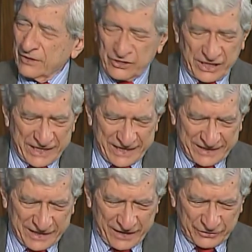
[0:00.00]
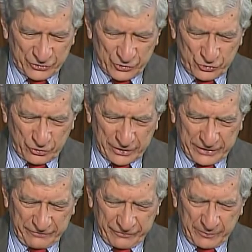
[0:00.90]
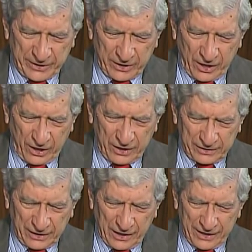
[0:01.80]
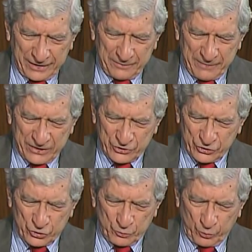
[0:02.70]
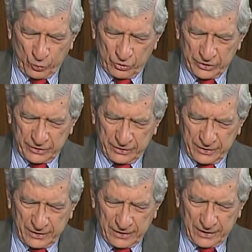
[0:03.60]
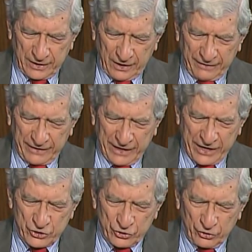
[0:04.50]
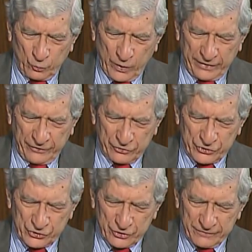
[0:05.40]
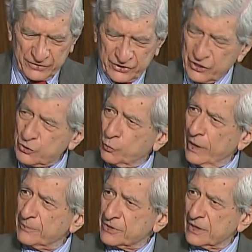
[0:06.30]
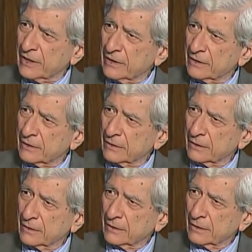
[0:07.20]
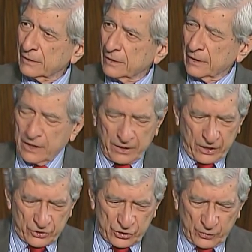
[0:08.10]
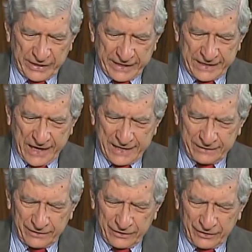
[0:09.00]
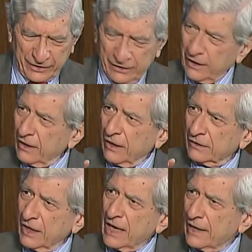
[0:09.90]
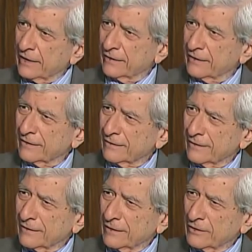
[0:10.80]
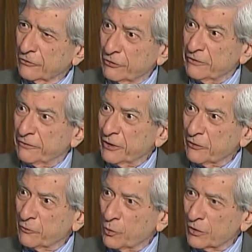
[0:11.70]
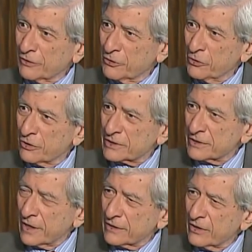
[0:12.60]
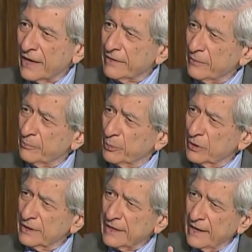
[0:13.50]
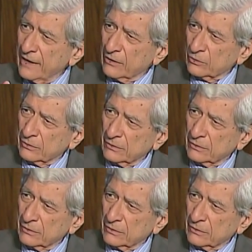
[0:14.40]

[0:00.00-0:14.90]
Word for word: CNN got the story from an online message board on the National Weather Service's website. So they got a line, three feet of water, New York Stock, and they put it out.